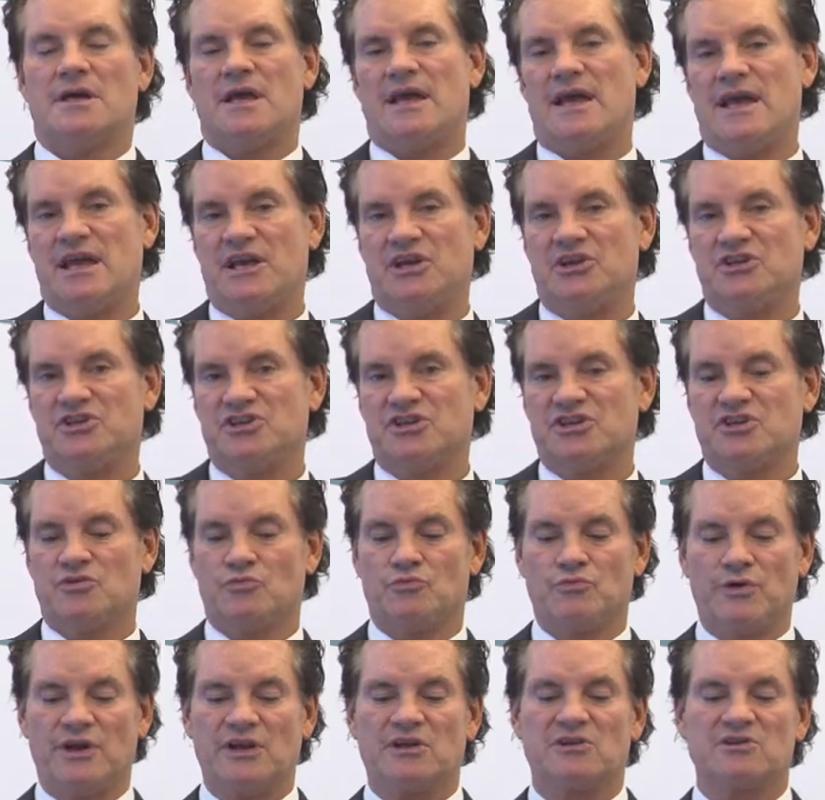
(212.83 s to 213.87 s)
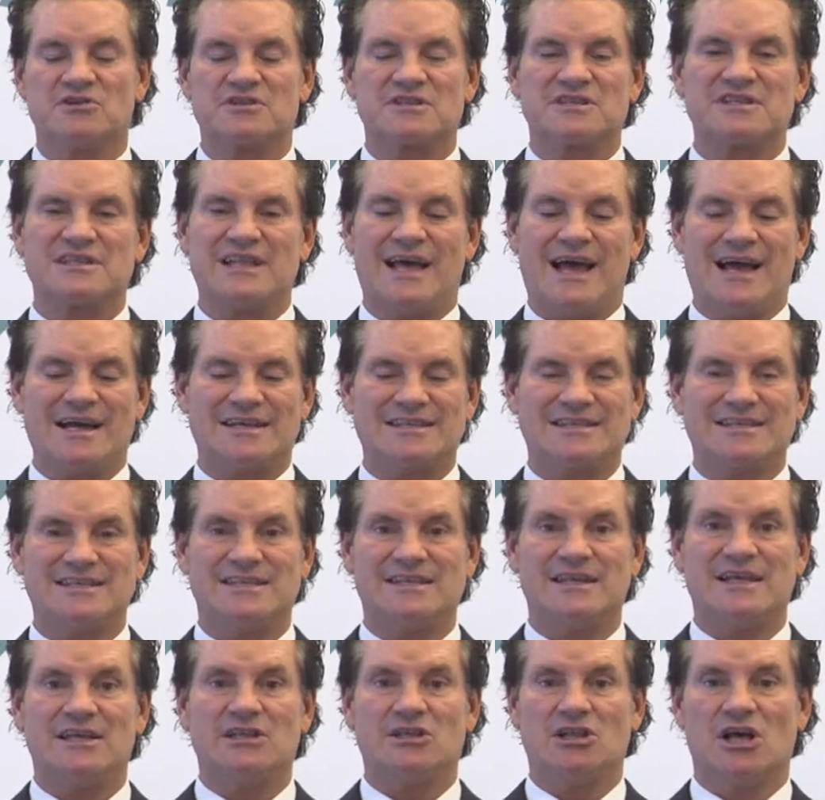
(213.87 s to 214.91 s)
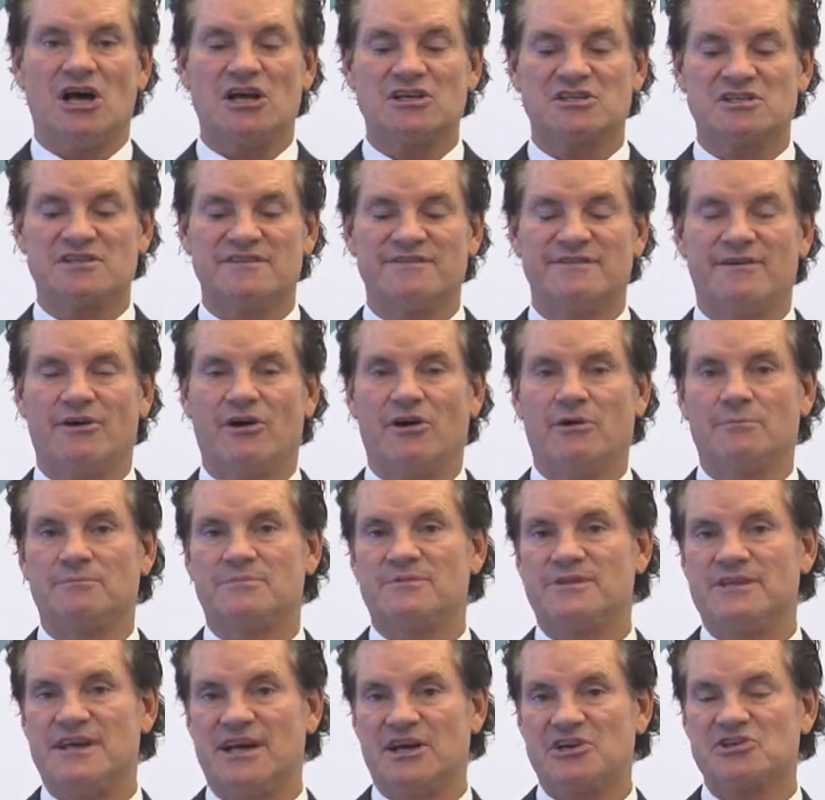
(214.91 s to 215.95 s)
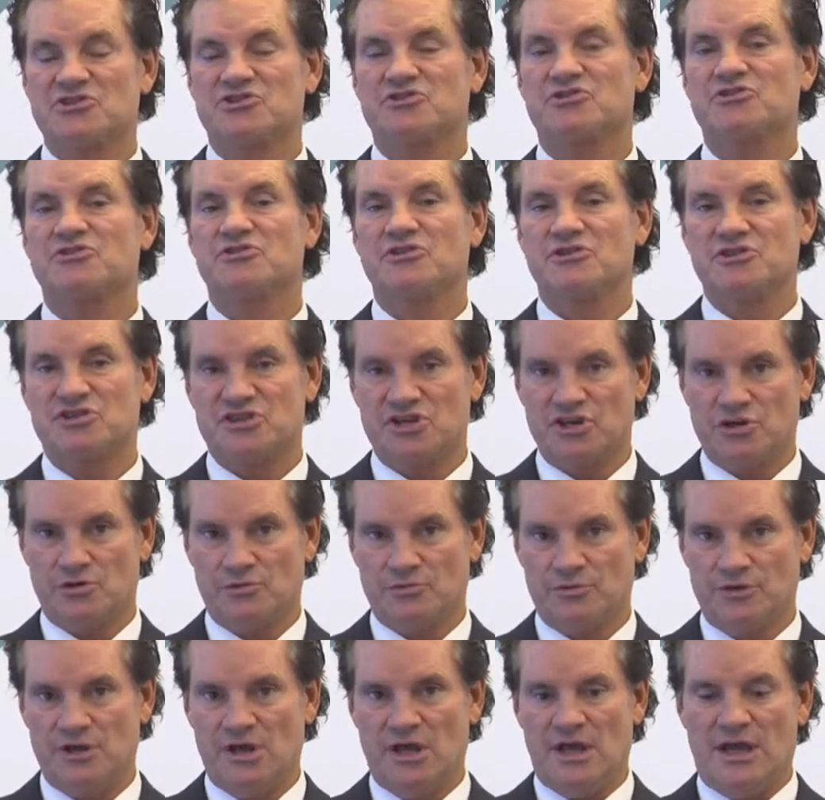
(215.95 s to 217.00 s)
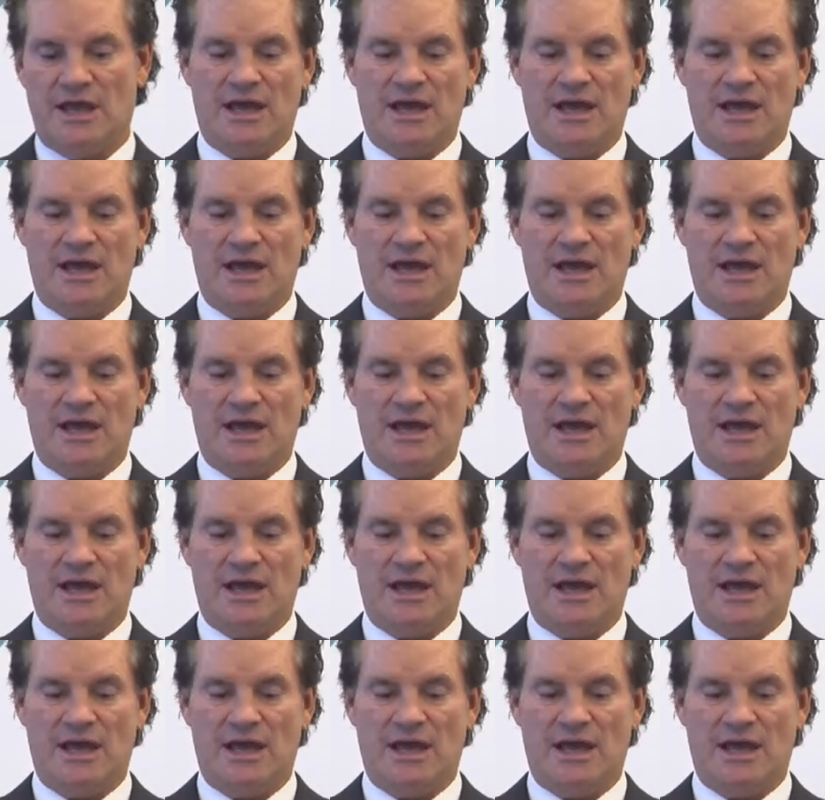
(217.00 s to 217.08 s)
aged wrinkles, laxity, loss of volume, texture, and tone,